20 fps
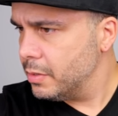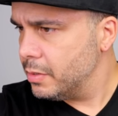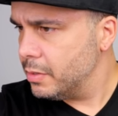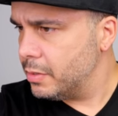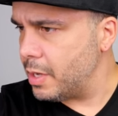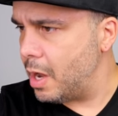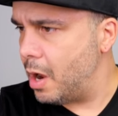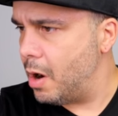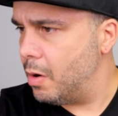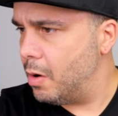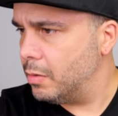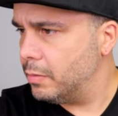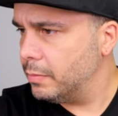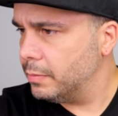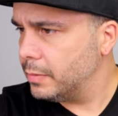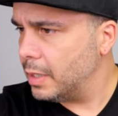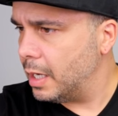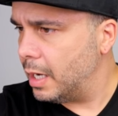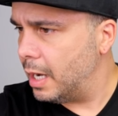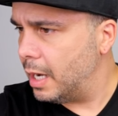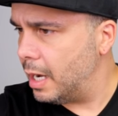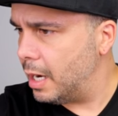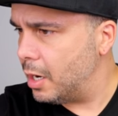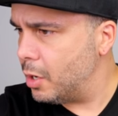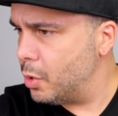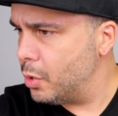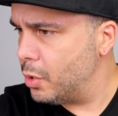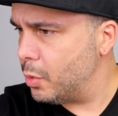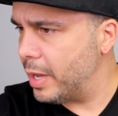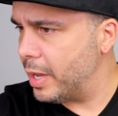So
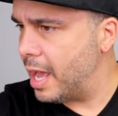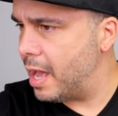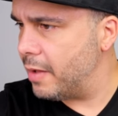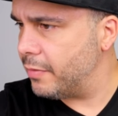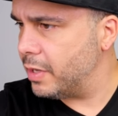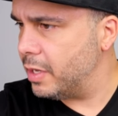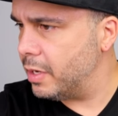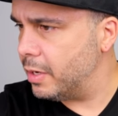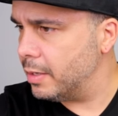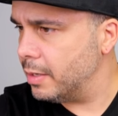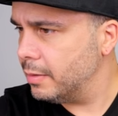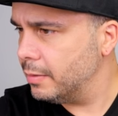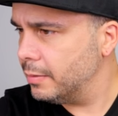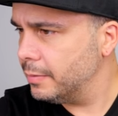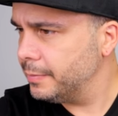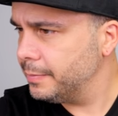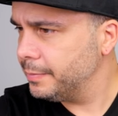who do we have here?